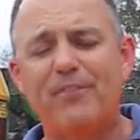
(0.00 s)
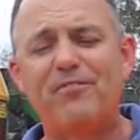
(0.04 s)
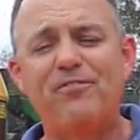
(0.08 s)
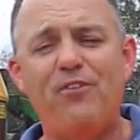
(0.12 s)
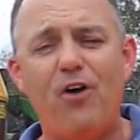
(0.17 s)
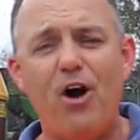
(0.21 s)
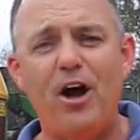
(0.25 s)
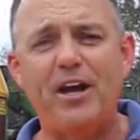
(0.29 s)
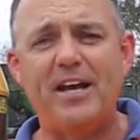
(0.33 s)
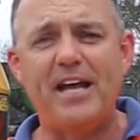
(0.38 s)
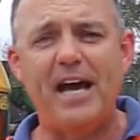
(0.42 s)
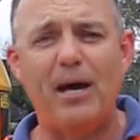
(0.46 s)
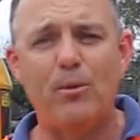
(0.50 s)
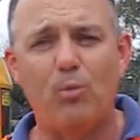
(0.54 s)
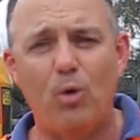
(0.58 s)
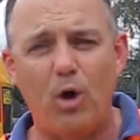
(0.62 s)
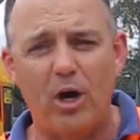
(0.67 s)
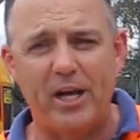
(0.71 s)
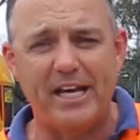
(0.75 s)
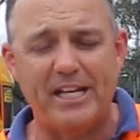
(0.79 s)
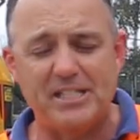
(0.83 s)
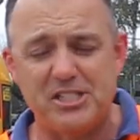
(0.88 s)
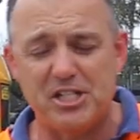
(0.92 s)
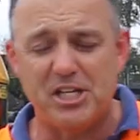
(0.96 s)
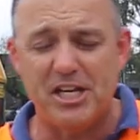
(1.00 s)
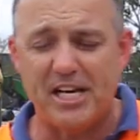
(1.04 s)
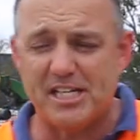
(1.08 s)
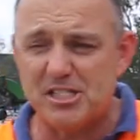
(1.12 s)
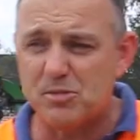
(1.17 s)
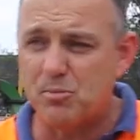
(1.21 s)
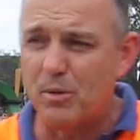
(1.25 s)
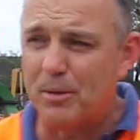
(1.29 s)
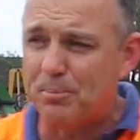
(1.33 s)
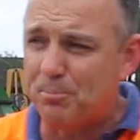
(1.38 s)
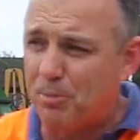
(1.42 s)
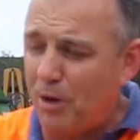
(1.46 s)
and find out why
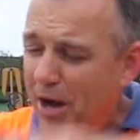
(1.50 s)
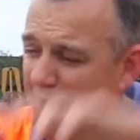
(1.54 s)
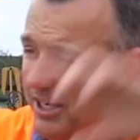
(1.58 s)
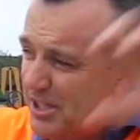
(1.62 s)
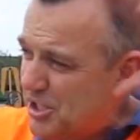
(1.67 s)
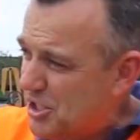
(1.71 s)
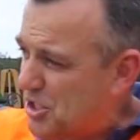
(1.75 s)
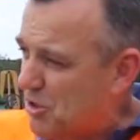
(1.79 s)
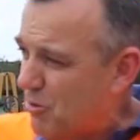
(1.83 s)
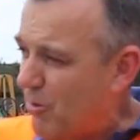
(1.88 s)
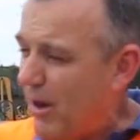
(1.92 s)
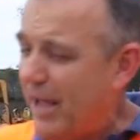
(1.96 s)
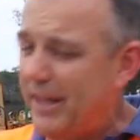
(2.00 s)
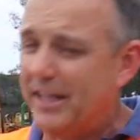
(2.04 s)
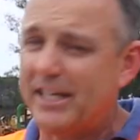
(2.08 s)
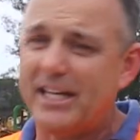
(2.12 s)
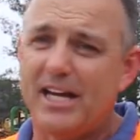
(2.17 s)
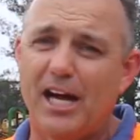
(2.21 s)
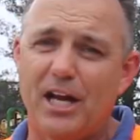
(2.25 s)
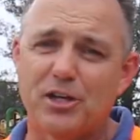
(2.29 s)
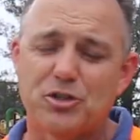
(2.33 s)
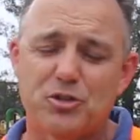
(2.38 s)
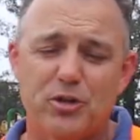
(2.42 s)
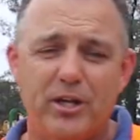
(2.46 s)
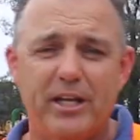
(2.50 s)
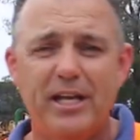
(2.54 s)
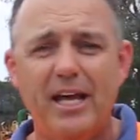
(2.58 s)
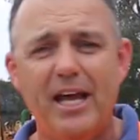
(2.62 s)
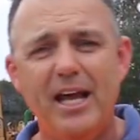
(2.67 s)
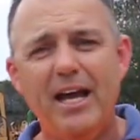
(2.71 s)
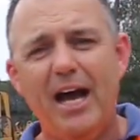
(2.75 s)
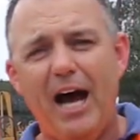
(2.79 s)
ETS with branches around the country